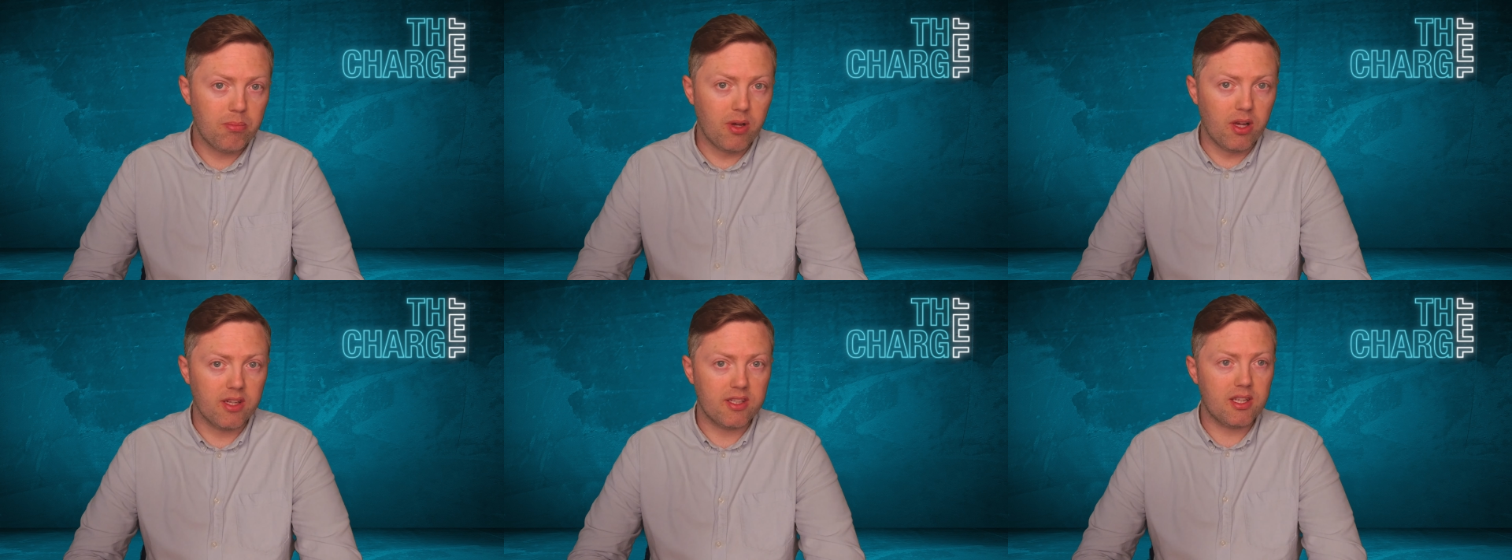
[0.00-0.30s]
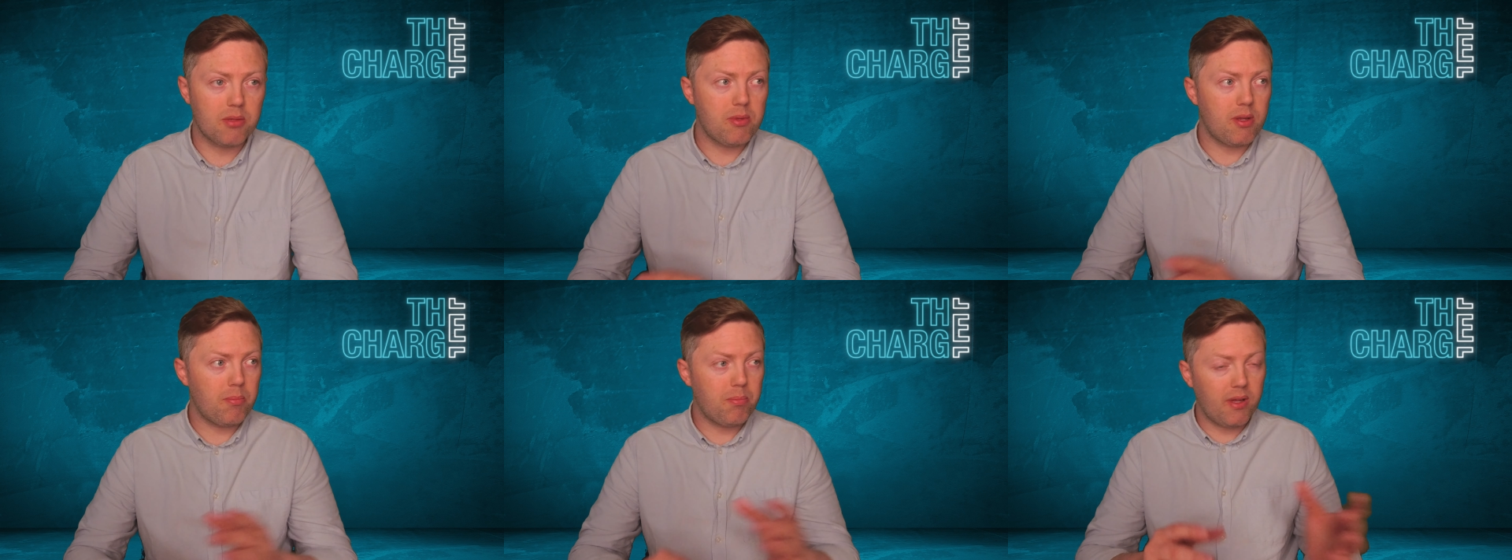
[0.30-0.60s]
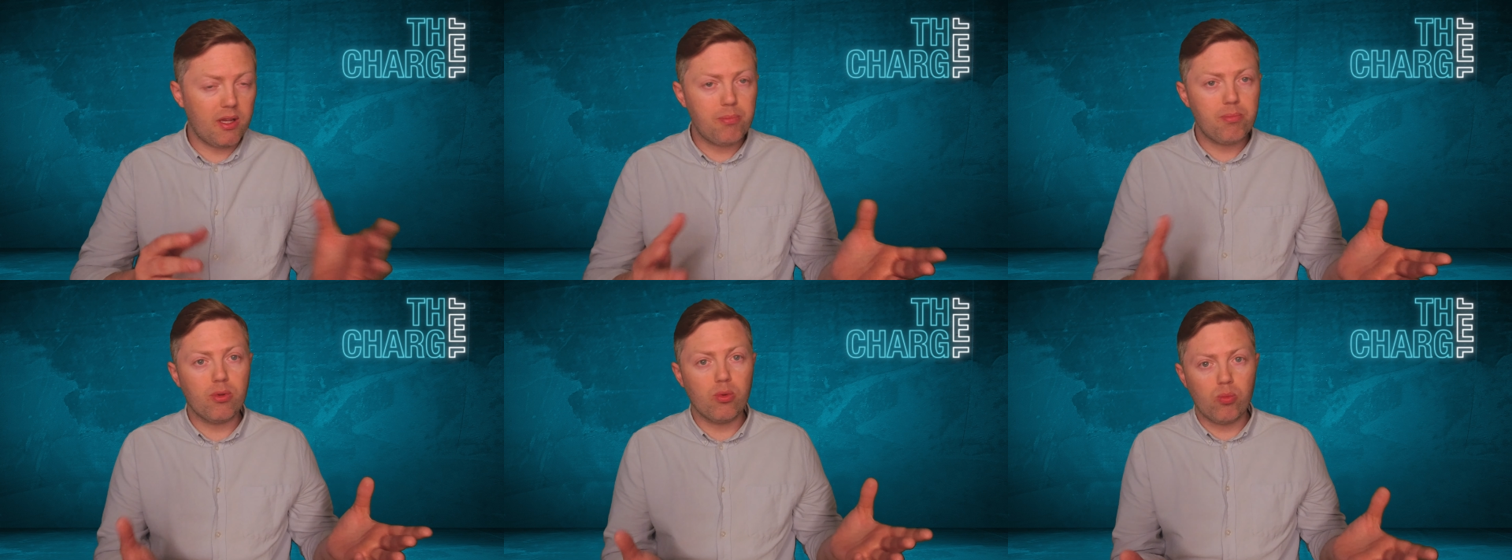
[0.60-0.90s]
But I mean,
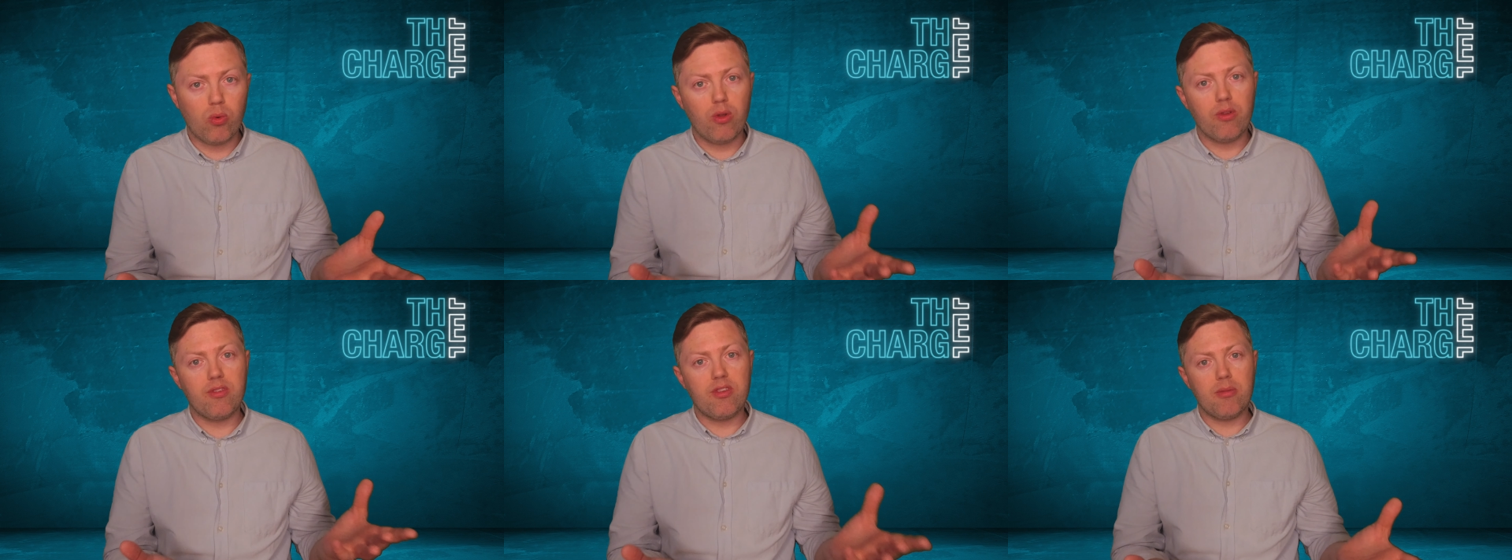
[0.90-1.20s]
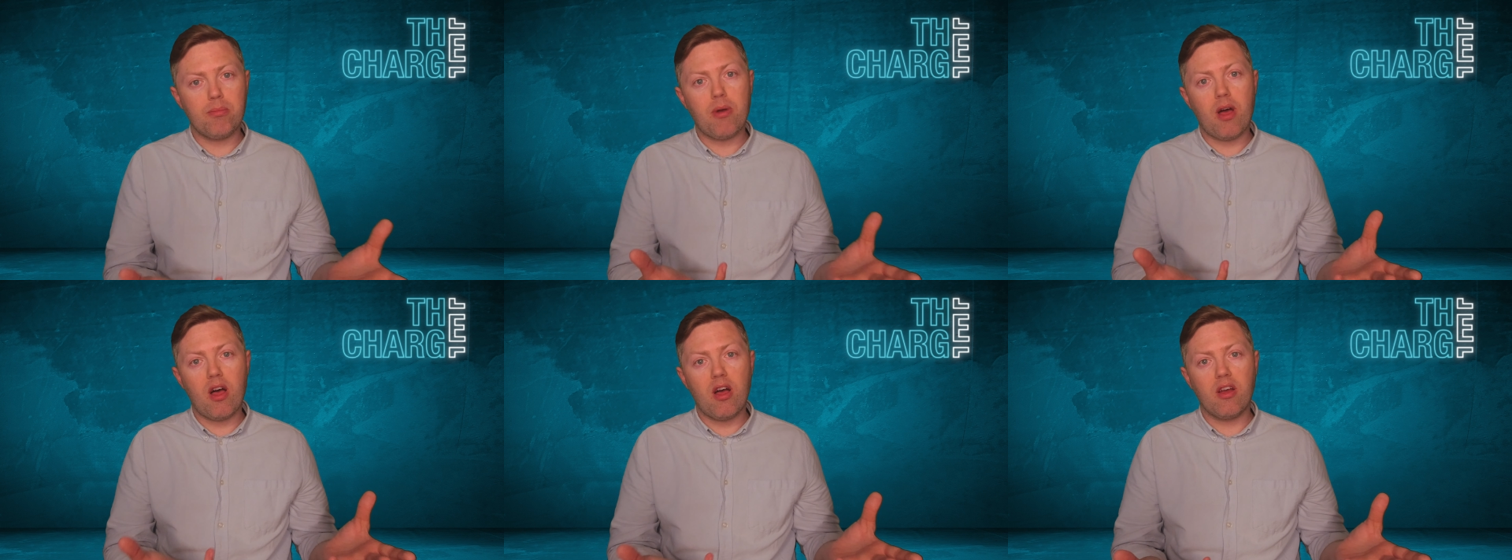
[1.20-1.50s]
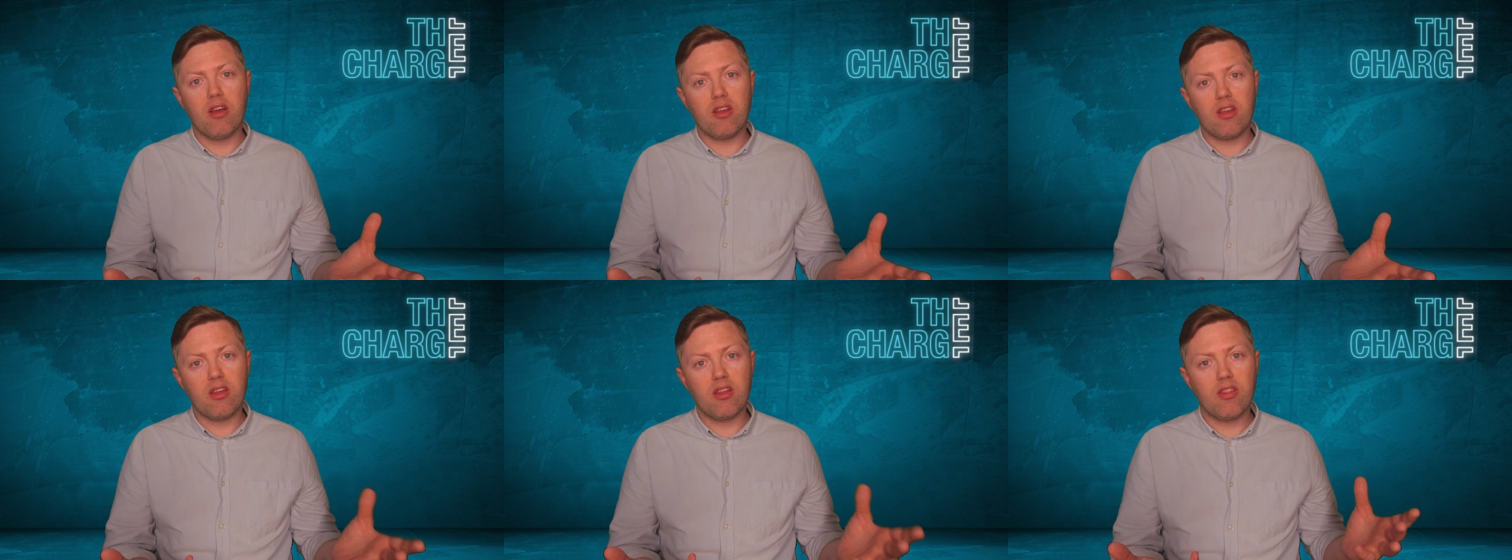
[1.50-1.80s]
people want to
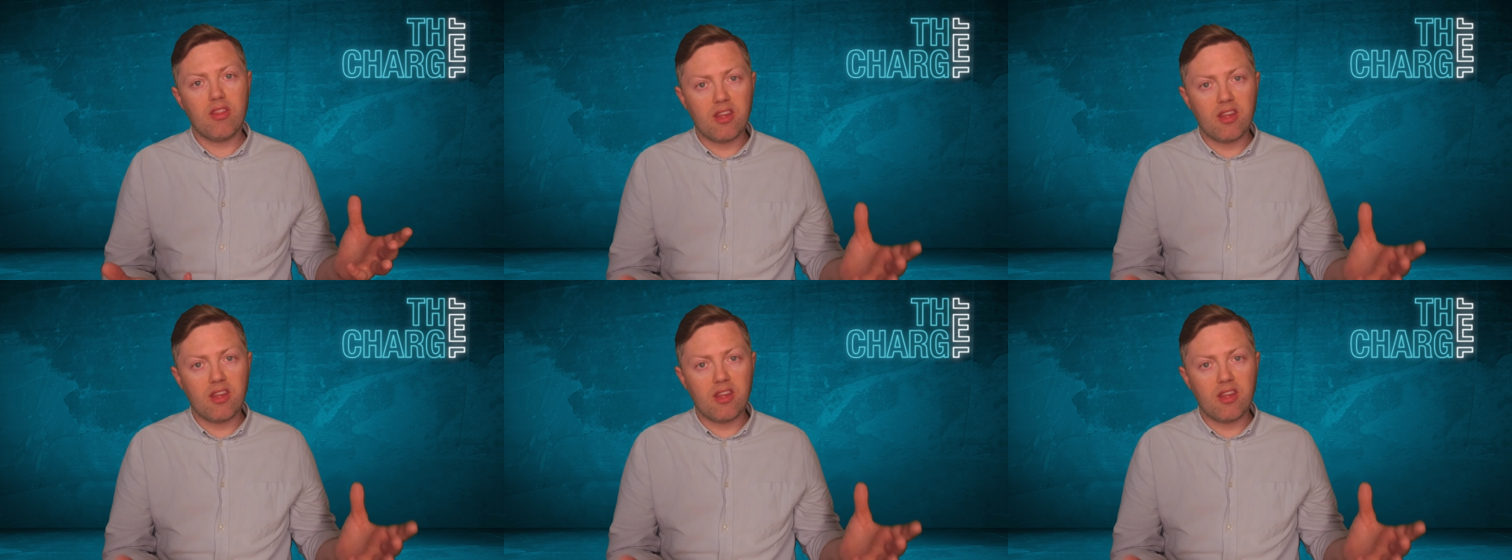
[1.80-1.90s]
buy